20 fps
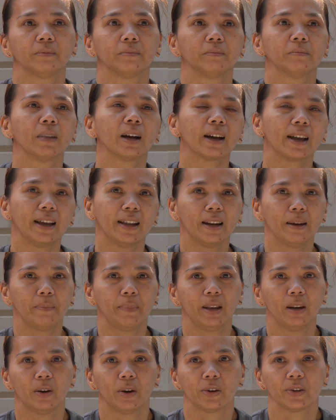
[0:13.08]
McKenna
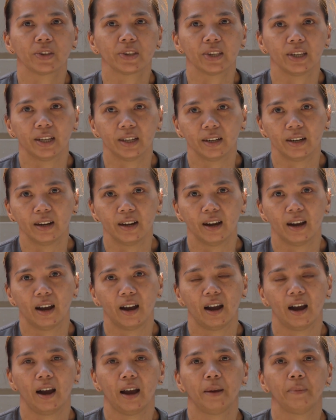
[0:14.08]
belongs here.
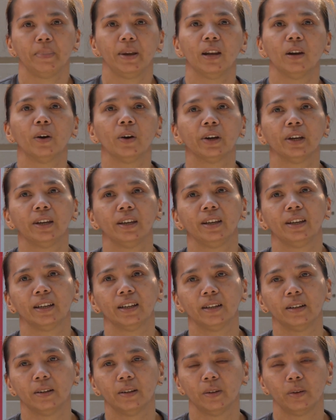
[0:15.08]
I belong
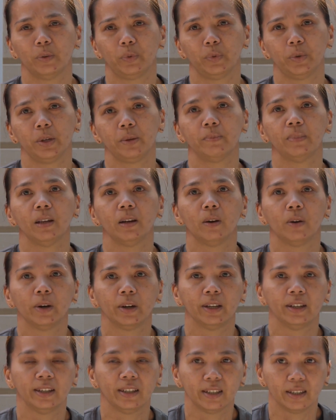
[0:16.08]
here. We
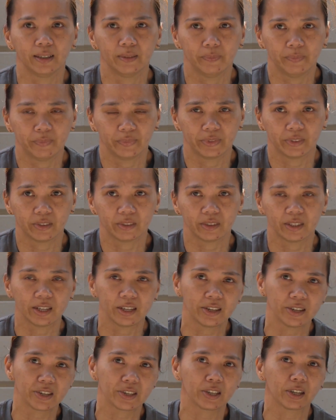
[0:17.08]
belong here.
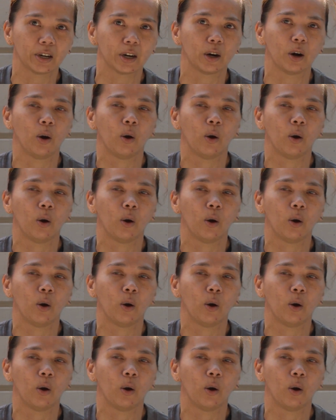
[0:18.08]
This is her